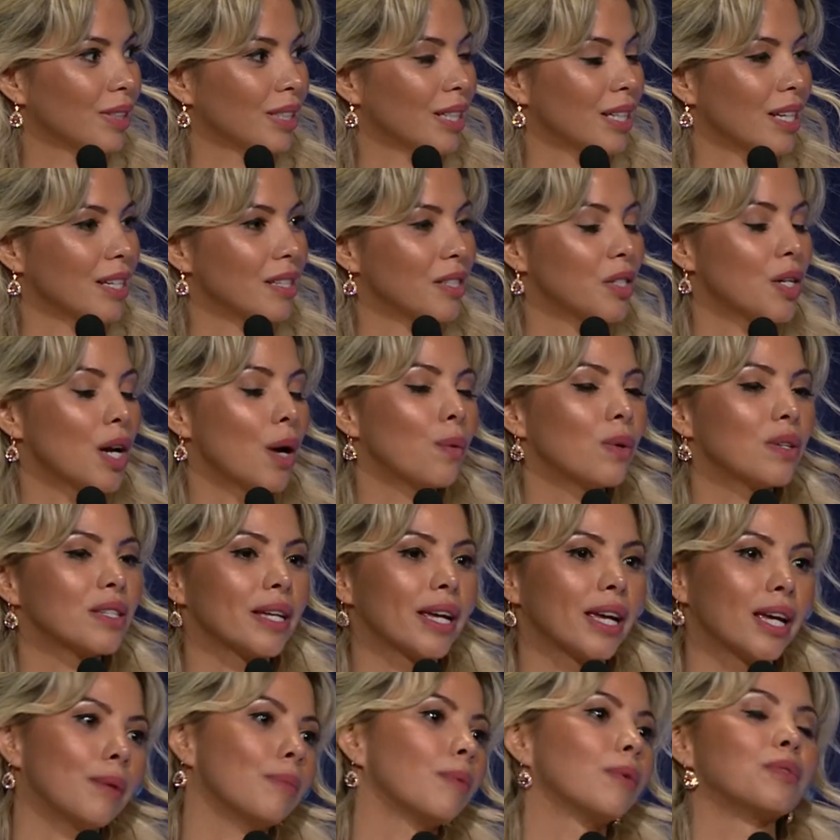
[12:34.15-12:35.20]
until I was
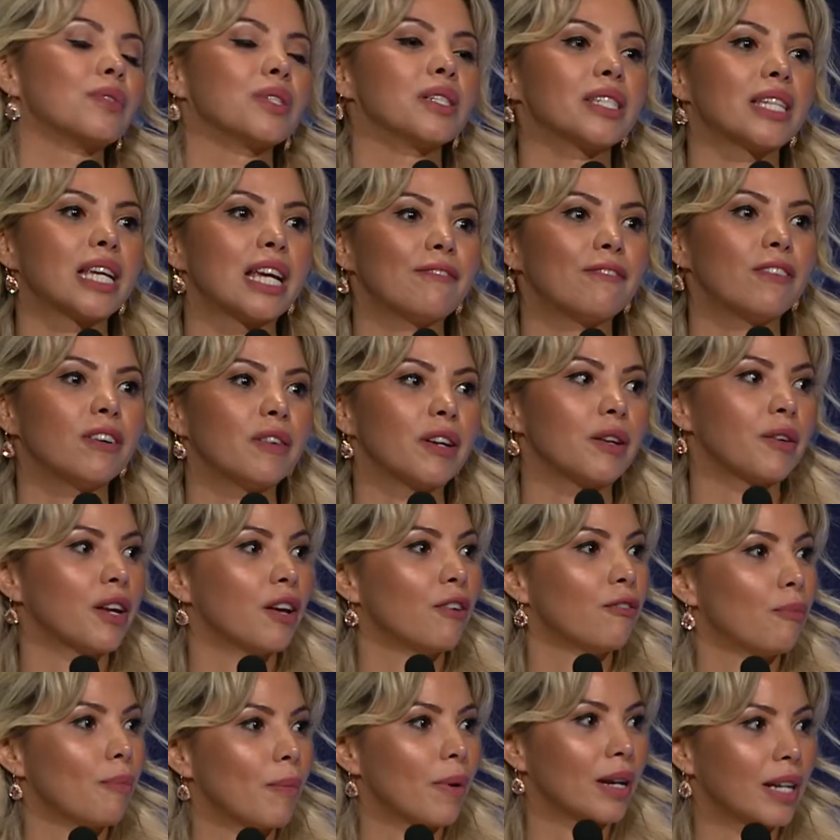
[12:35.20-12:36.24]
able to save up
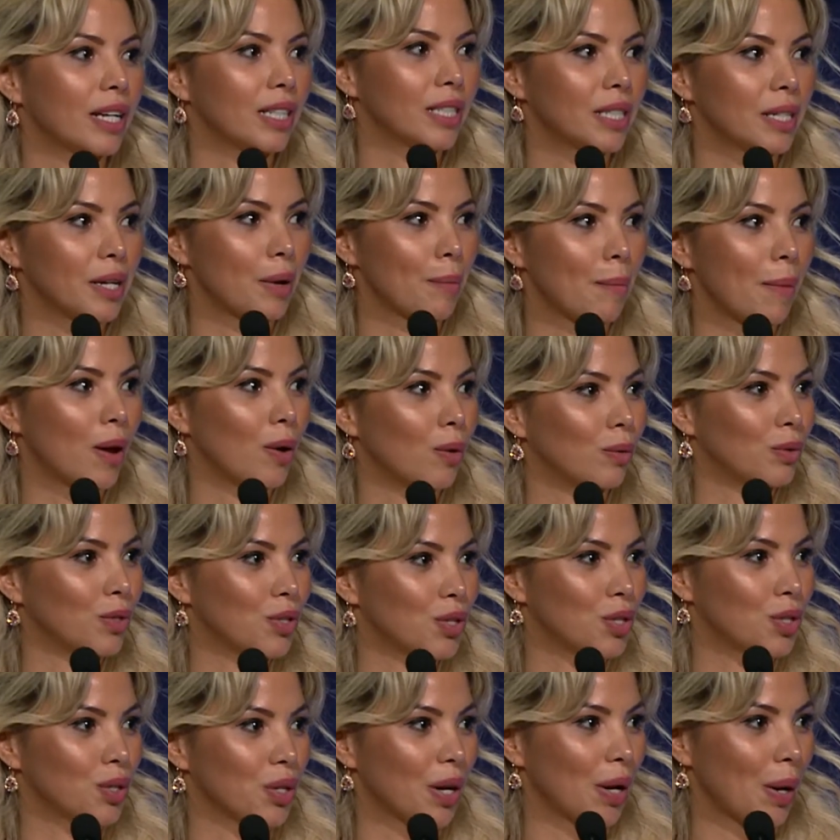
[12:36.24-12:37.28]
enough money to get my own
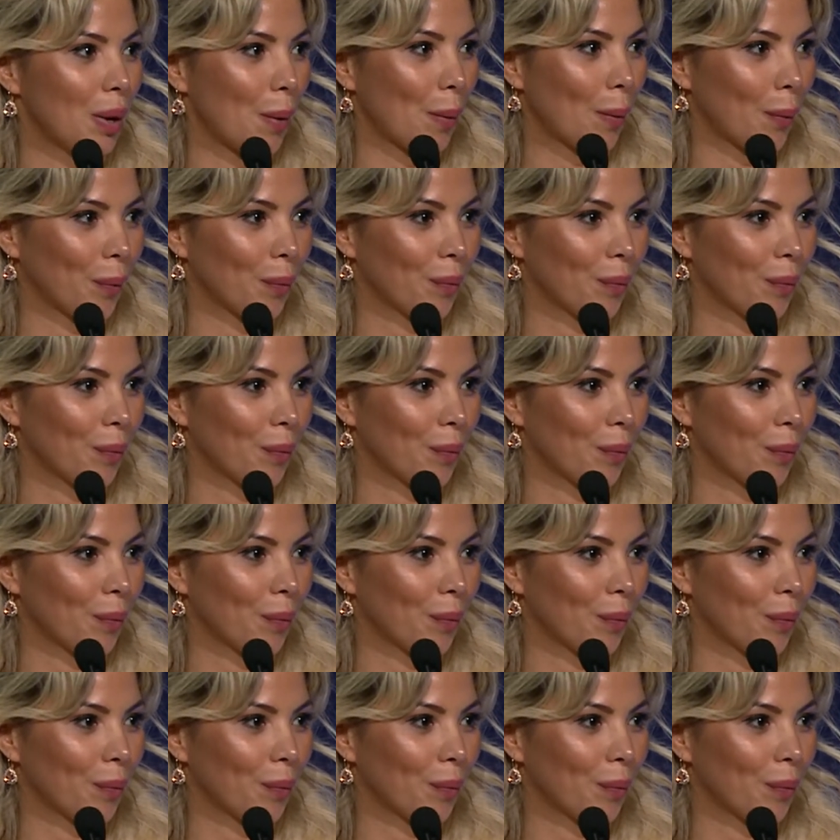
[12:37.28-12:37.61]
studio.